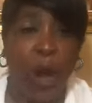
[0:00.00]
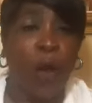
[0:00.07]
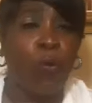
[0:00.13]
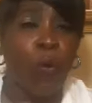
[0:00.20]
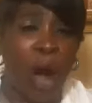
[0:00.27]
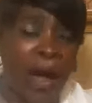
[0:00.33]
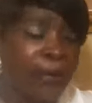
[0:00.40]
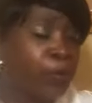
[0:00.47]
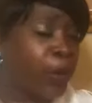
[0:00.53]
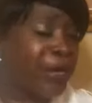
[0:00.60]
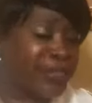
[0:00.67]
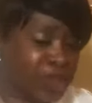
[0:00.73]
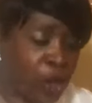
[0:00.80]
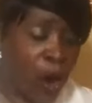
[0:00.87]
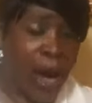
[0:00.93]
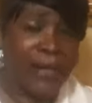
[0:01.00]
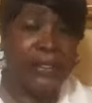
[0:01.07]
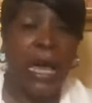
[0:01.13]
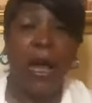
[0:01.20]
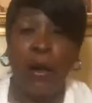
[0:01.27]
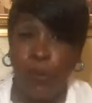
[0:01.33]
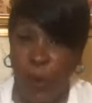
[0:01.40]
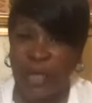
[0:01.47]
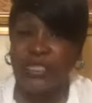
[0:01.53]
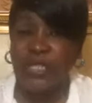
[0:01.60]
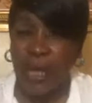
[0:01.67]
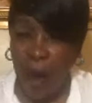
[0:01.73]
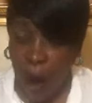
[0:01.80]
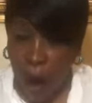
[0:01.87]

When one rejoice, we should